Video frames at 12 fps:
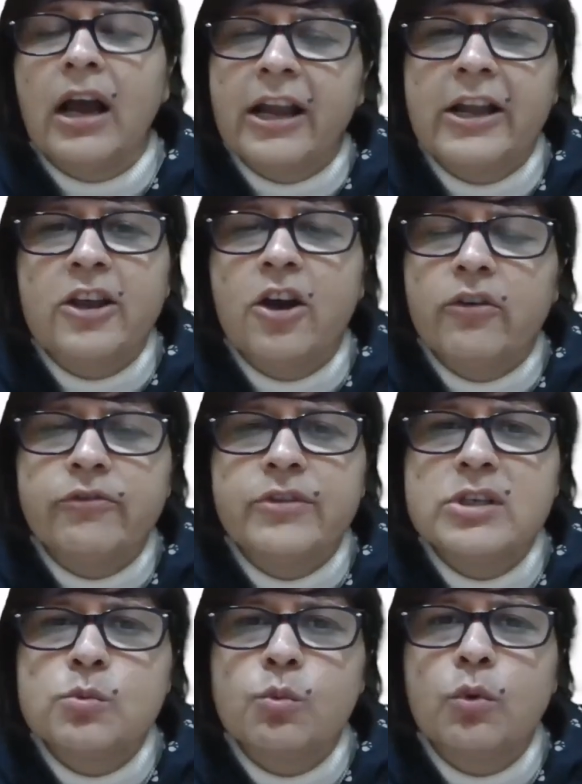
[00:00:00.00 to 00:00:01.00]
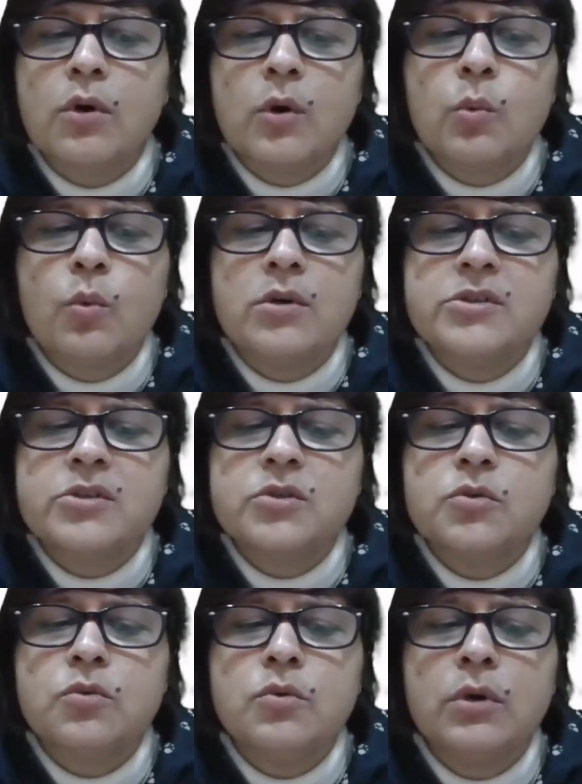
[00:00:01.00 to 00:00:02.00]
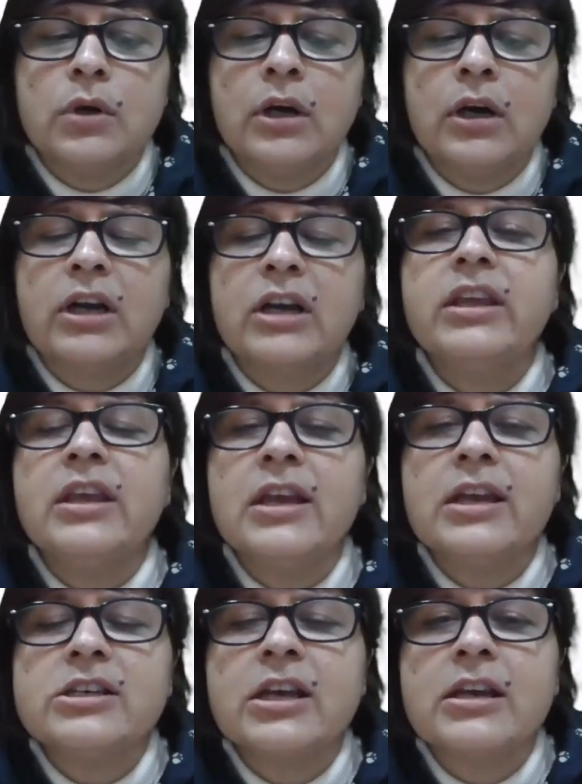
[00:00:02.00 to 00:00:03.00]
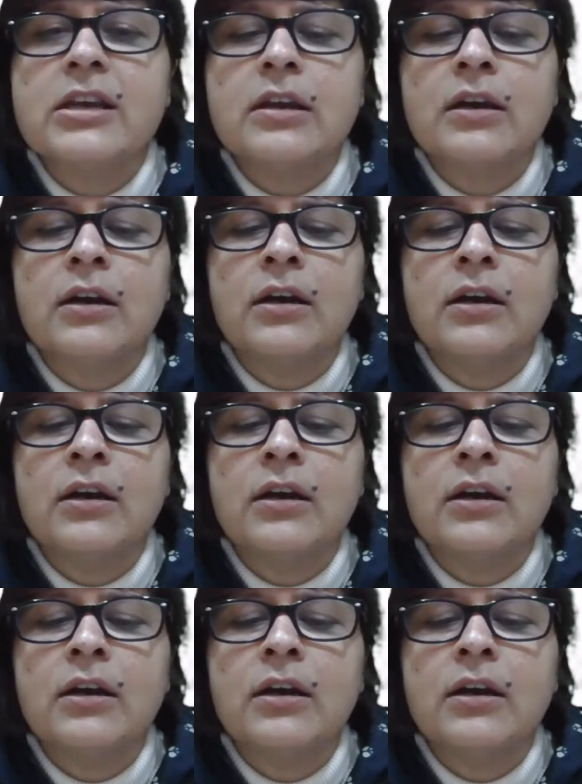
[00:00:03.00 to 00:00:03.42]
idea of this work was to create an